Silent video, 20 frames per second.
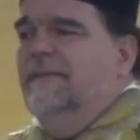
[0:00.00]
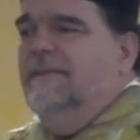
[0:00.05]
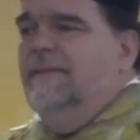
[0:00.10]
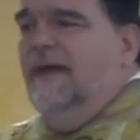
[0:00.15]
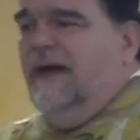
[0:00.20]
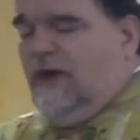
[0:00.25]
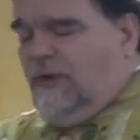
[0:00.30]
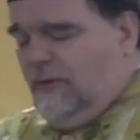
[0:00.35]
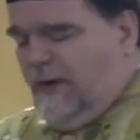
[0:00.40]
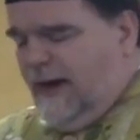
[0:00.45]

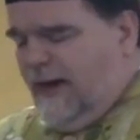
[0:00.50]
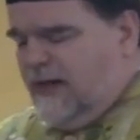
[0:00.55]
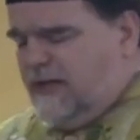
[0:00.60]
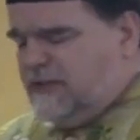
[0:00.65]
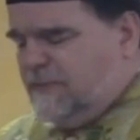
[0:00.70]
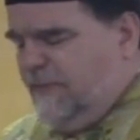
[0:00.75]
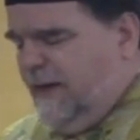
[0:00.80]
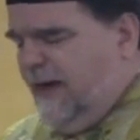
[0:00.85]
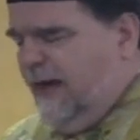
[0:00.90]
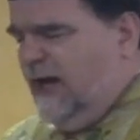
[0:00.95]
That
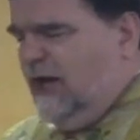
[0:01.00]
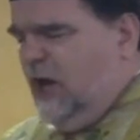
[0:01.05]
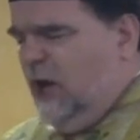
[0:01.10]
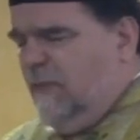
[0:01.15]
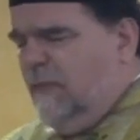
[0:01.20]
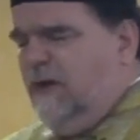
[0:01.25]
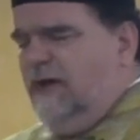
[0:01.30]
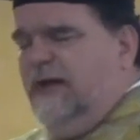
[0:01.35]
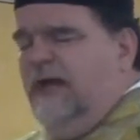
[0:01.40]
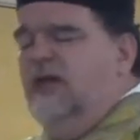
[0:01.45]
Christ made
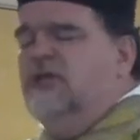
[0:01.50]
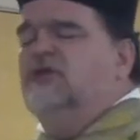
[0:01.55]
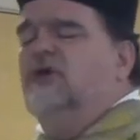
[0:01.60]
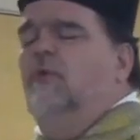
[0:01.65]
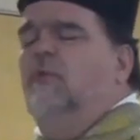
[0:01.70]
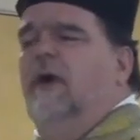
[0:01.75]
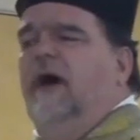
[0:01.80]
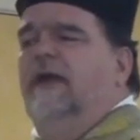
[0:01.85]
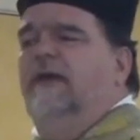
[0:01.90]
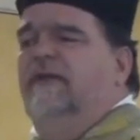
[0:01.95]
human
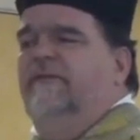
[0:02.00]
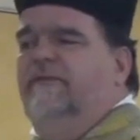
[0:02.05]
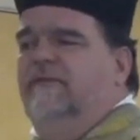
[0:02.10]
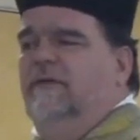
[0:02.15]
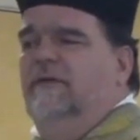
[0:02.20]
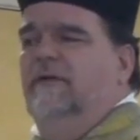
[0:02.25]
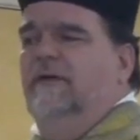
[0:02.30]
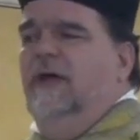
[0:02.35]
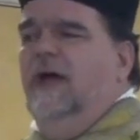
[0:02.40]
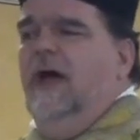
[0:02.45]
nature
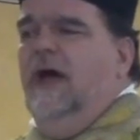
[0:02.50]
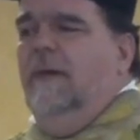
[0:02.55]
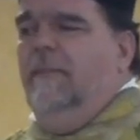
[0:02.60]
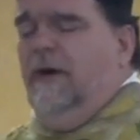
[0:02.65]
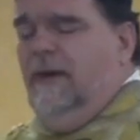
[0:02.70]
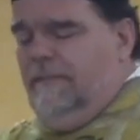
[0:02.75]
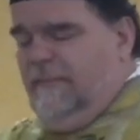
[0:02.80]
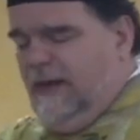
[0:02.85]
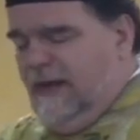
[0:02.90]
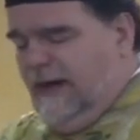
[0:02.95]
wonderful,
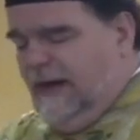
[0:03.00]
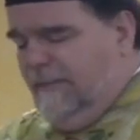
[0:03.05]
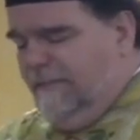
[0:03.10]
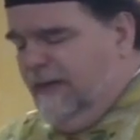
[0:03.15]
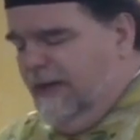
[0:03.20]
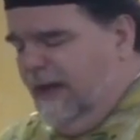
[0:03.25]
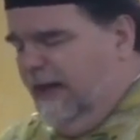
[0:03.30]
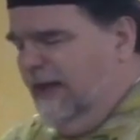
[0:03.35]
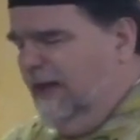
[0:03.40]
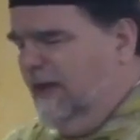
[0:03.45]
but
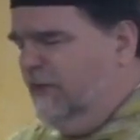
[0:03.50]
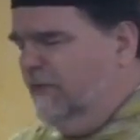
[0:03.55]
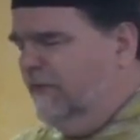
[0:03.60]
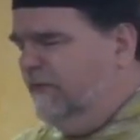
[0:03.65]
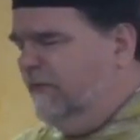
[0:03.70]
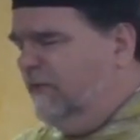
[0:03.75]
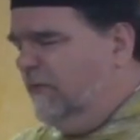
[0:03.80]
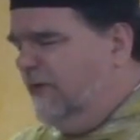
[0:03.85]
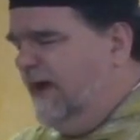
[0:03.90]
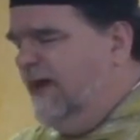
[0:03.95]

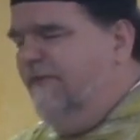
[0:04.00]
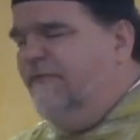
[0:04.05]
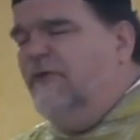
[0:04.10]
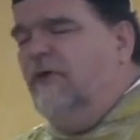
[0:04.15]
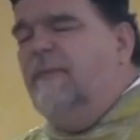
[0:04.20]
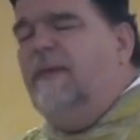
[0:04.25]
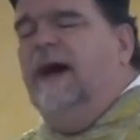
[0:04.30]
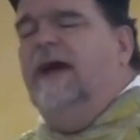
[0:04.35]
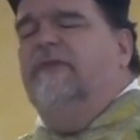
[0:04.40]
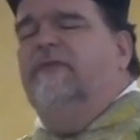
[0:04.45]
mirabilius
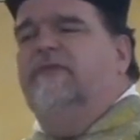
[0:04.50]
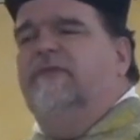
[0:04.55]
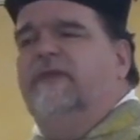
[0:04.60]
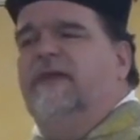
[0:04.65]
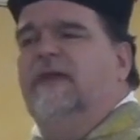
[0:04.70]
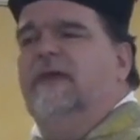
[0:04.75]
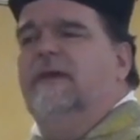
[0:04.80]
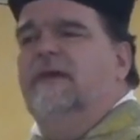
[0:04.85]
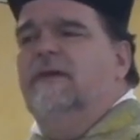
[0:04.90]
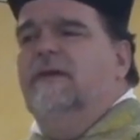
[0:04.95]

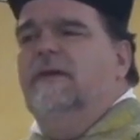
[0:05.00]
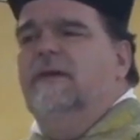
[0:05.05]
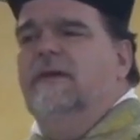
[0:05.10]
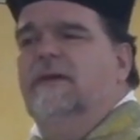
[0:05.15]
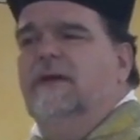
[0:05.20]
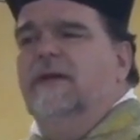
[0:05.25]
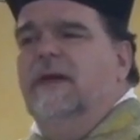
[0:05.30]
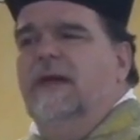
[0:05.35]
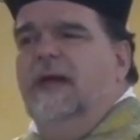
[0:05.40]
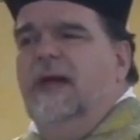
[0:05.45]
reformasti.
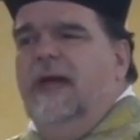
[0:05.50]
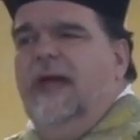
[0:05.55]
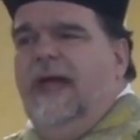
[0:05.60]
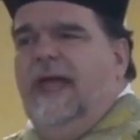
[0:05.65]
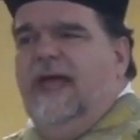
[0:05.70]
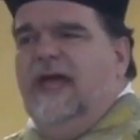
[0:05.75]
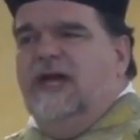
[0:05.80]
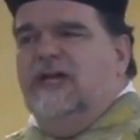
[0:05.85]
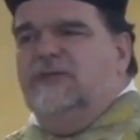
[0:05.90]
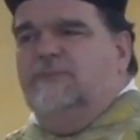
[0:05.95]

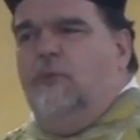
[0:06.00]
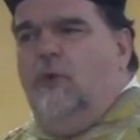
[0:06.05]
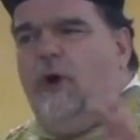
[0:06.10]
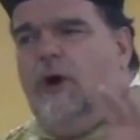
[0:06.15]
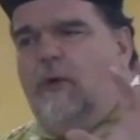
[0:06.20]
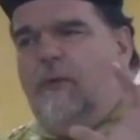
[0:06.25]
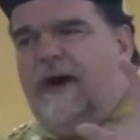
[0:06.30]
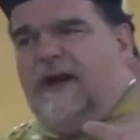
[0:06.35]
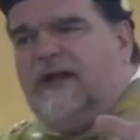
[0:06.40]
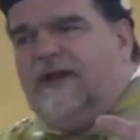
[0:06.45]
He has
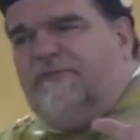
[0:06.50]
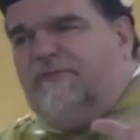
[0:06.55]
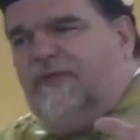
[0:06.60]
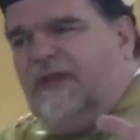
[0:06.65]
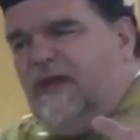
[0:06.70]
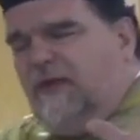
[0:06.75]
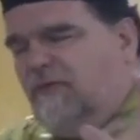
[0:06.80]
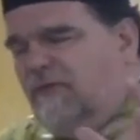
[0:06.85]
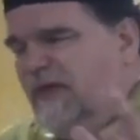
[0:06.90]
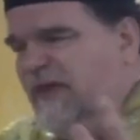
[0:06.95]
more
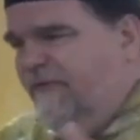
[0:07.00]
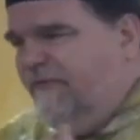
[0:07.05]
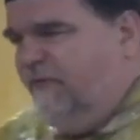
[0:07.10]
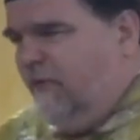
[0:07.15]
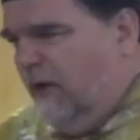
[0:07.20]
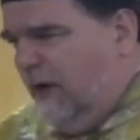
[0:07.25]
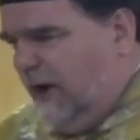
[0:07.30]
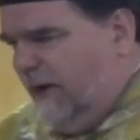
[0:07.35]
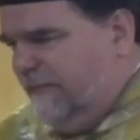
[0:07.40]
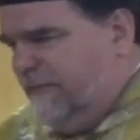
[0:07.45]
wonderfully
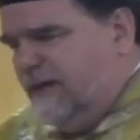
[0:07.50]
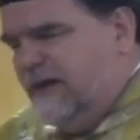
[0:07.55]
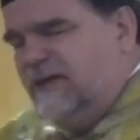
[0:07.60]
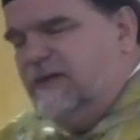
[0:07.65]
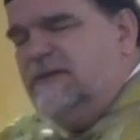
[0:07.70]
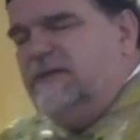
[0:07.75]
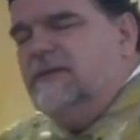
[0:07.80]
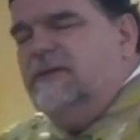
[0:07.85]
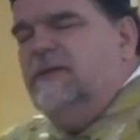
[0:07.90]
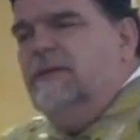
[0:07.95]
reformed
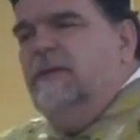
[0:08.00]
it.